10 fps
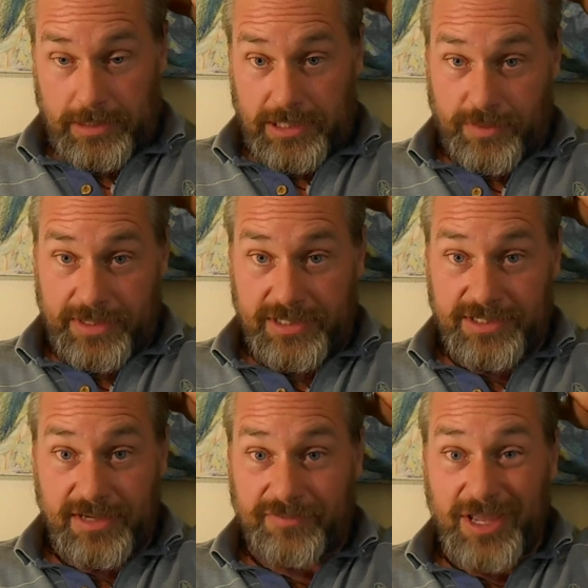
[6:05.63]
Anyway, this
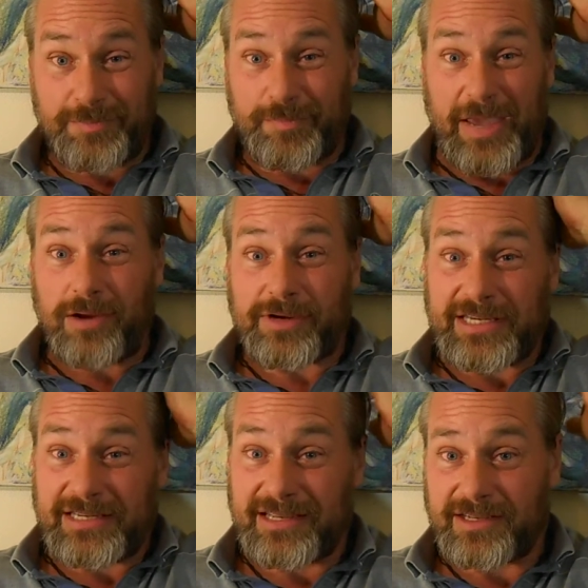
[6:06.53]
stuff's not
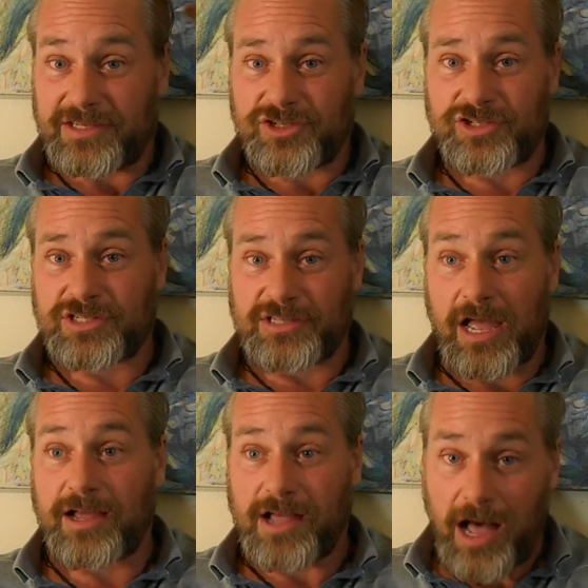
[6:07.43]
buried. It's just
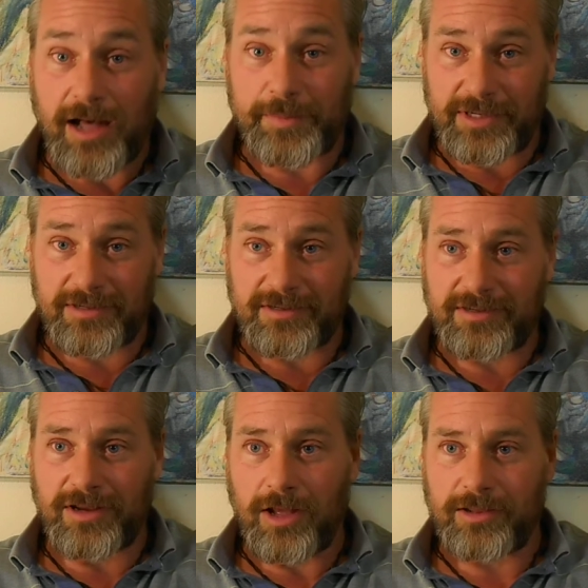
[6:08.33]
not
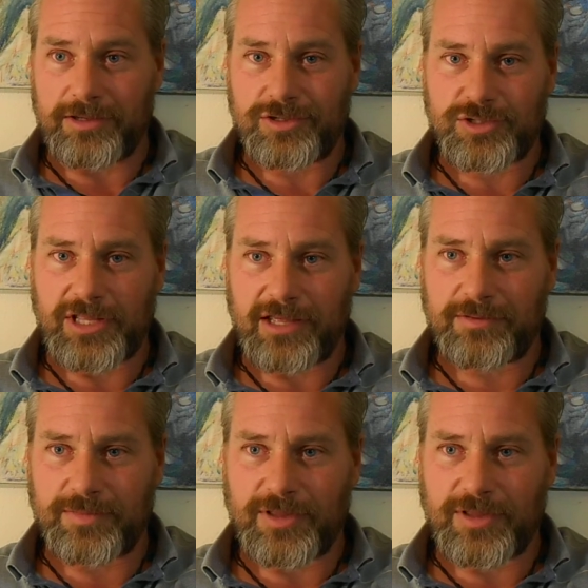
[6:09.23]
common knowledge that